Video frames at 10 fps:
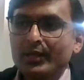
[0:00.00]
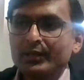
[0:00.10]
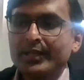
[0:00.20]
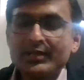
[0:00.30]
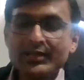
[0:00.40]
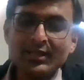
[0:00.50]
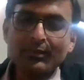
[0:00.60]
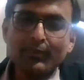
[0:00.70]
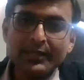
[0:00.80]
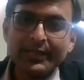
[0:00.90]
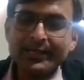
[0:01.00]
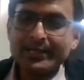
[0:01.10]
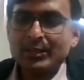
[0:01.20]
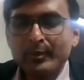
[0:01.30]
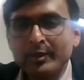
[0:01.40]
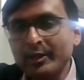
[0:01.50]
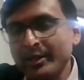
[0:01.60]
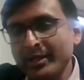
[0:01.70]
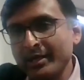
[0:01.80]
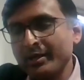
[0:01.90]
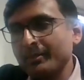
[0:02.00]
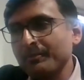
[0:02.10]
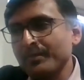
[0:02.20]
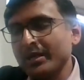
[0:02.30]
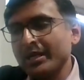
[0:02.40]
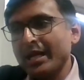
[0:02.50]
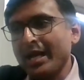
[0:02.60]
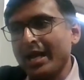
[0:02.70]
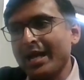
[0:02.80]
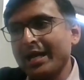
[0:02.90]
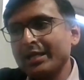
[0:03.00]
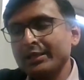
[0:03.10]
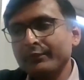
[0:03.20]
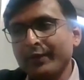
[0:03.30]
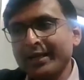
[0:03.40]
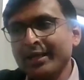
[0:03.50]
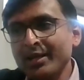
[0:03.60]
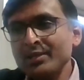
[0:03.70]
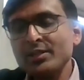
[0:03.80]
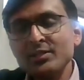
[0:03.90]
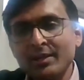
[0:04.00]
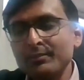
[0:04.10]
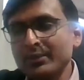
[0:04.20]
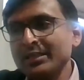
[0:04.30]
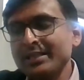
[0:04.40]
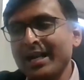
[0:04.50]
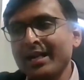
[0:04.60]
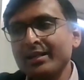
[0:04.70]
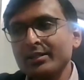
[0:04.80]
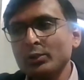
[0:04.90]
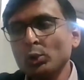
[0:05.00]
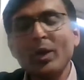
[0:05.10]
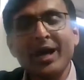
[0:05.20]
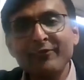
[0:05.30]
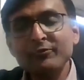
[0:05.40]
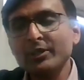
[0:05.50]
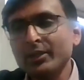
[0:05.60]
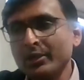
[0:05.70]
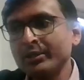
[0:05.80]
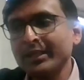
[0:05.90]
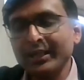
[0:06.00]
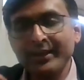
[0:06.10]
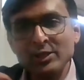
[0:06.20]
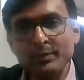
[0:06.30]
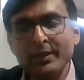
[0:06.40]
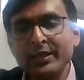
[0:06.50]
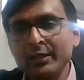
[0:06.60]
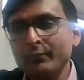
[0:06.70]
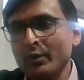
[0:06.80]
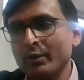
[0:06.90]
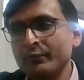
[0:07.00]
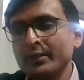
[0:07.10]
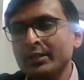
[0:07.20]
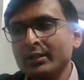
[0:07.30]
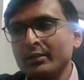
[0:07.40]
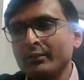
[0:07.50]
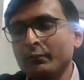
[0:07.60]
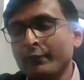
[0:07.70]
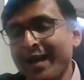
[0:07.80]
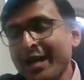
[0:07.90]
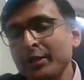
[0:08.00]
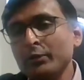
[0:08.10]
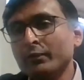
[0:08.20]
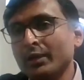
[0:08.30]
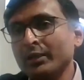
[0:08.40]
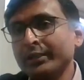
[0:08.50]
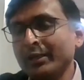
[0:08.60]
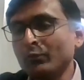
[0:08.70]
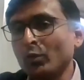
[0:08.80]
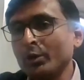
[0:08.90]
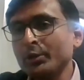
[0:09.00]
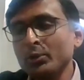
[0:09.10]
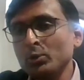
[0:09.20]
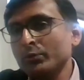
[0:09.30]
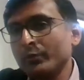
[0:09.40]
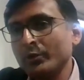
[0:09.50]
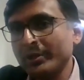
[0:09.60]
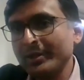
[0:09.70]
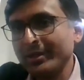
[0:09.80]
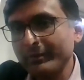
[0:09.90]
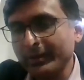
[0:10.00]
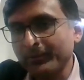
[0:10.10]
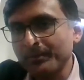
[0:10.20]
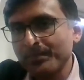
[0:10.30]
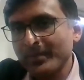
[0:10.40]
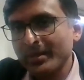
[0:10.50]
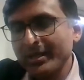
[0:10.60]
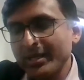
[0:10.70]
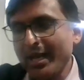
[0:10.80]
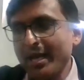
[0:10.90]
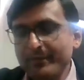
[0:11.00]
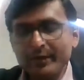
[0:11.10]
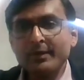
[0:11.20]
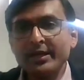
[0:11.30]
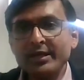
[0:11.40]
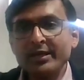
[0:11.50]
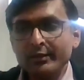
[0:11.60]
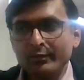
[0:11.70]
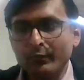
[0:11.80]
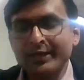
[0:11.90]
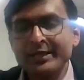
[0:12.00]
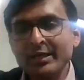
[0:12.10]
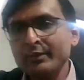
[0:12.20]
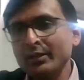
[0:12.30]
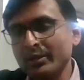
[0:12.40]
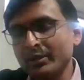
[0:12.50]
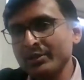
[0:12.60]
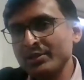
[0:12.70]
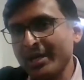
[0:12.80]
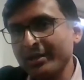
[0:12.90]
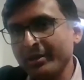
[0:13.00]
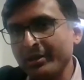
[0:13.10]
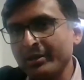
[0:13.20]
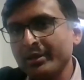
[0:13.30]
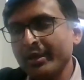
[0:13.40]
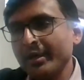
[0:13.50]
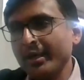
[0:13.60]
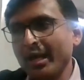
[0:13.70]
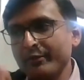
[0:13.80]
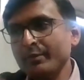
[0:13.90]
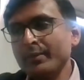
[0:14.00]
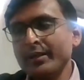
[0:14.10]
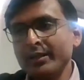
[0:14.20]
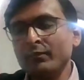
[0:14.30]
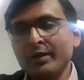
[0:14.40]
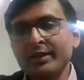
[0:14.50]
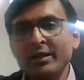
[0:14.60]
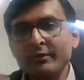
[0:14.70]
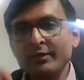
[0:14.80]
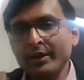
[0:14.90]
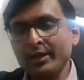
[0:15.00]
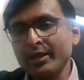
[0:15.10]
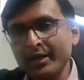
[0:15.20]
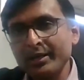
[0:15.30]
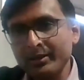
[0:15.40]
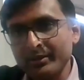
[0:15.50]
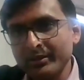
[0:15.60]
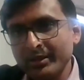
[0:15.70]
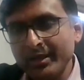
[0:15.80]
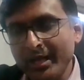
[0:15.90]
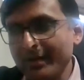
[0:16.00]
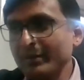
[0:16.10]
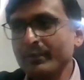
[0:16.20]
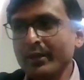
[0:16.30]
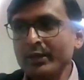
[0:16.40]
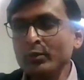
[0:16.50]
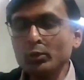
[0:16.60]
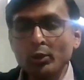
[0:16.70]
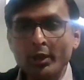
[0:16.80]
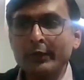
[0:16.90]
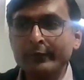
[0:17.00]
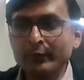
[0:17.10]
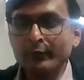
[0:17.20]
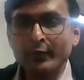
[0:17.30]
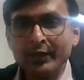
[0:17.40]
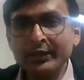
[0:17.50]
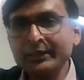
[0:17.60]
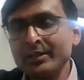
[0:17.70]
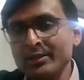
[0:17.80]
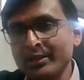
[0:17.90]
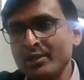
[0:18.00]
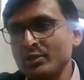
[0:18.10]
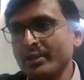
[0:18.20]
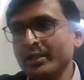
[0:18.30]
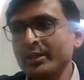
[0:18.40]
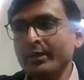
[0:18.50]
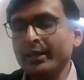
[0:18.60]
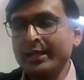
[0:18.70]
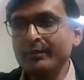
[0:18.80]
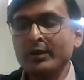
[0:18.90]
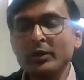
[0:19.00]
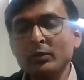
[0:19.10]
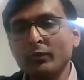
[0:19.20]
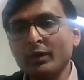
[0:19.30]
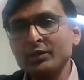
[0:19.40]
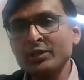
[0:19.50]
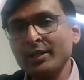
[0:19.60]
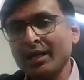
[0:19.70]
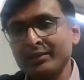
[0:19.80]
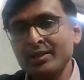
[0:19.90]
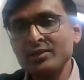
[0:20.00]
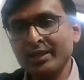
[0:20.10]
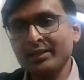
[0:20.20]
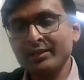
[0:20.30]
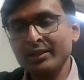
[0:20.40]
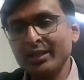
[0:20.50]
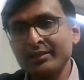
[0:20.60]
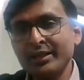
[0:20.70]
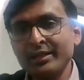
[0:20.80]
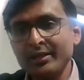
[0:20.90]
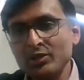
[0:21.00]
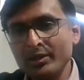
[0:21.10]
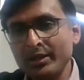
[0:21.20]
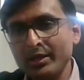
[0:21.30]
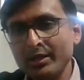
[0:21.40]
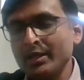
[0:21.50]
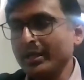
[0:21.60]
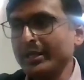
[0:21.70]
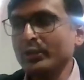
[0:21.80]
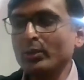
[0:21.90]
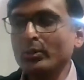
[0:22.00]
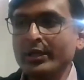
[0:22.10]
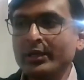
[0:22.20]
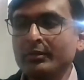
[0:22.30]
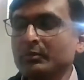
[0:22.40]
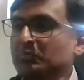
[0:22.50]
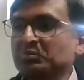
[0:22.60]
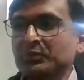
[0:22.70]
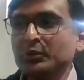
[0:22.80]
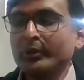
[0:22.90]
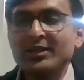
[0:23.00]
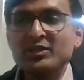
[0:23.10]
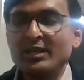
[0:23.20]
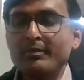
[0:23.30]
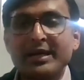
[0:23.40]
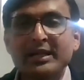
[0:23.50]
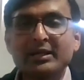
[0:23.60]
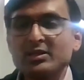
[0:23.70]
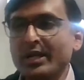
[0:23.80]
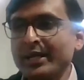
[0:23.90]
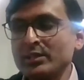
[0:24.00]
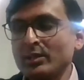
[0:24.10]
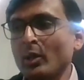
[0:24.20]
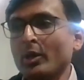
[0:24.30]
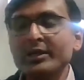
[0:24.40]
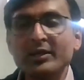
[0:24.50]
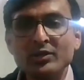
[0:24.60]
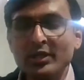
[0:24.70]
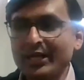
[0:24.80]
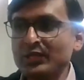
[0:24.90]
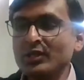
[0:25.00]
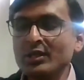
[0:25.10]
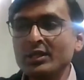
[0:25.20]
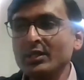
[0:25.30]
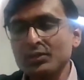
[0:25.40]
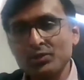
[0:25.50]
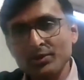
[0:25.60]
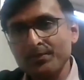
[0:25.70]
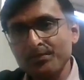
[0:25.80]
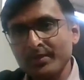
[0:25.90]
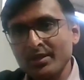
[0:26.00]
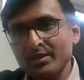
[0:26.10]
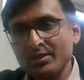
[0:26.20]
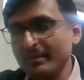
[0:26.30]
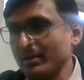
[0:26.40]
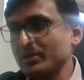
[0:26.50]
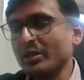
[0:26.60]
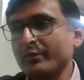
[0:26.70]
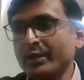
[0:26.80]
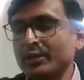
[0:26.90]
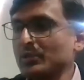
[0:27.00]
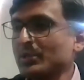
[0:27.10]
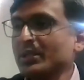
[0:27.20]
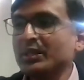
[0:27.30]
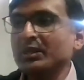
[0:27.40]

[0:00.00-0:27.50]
this is a multidisciplinary era, and finance is something that you have to learn irrespective of where you work and what you do for your living. Everybody one day will earn salary. Everybody one day will retire. Everybody who do not even work in this industry, anybody who works in other sector, other industry, including, you can say, medical science, lawyers, engineers, civil servants,